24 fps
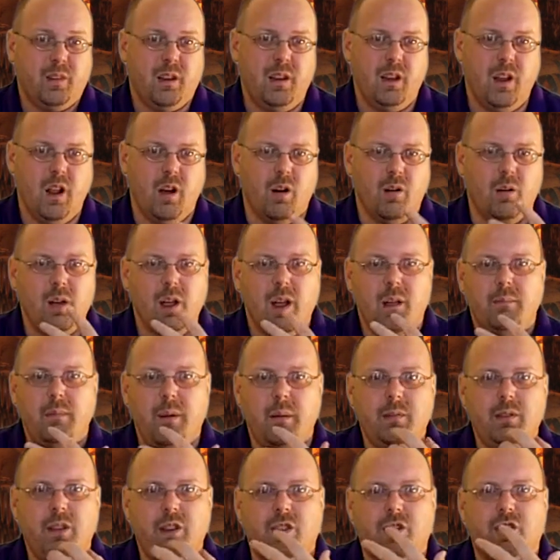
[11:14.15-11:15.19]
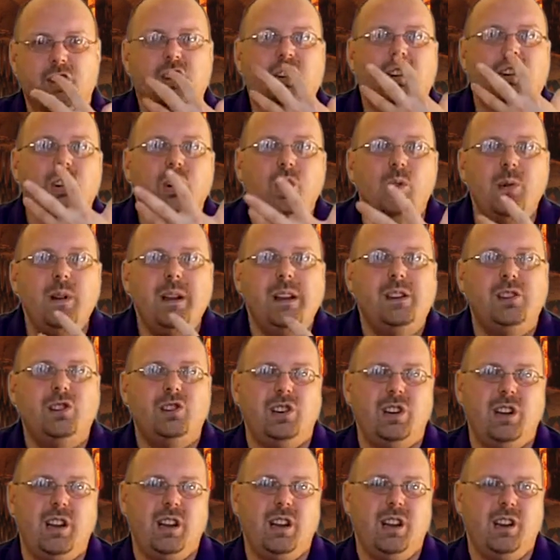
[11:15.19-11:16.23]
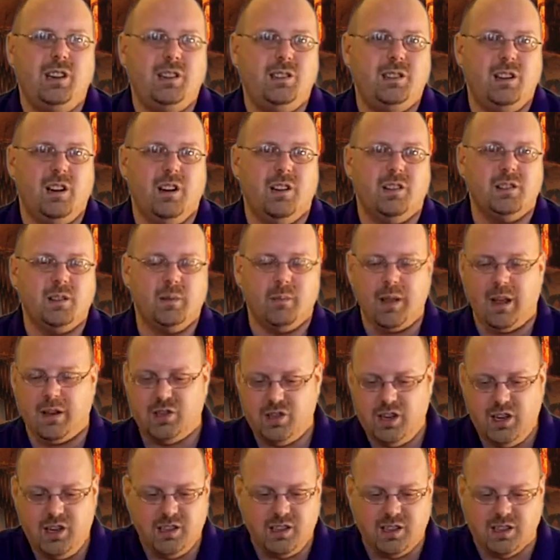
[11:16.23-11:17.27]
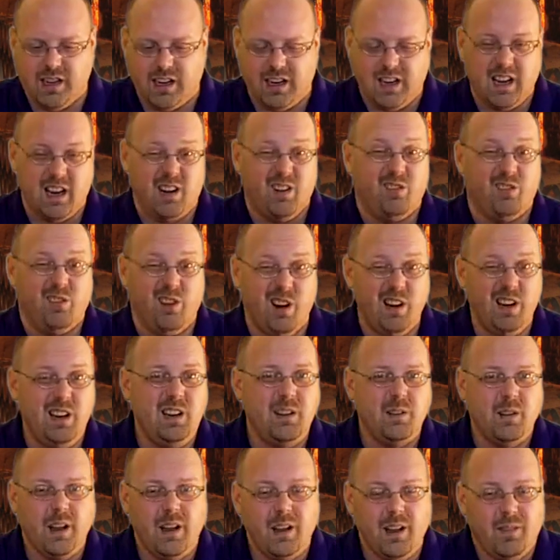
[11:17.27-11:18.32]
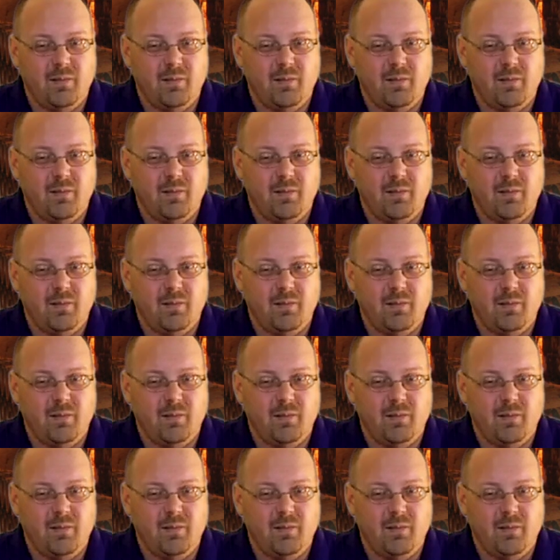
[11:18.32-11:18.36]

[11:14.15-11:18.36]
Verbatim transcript: You know maybe the, the gooey cheese. You know some of that cheese is like kind of runny.